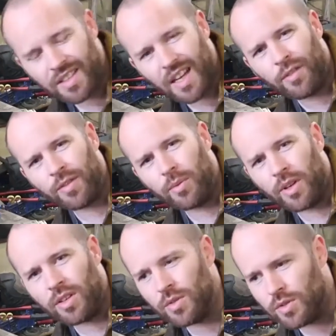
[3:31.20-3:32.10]
of daft that when
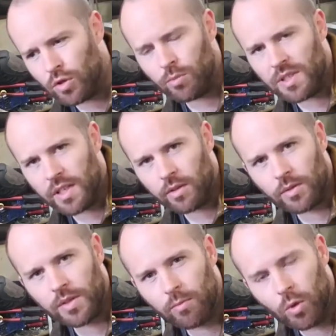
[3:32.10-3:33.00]
I use new
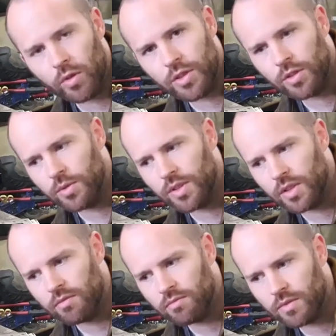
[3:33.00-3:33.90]
materials I have more issues
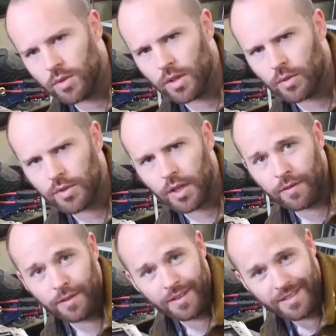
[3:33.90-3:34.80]
than using old
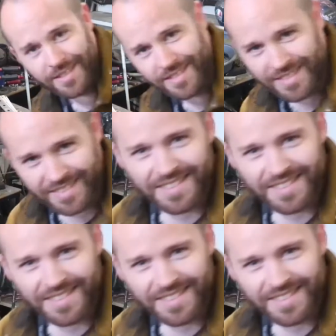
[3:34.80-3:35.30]
stuff. Okay,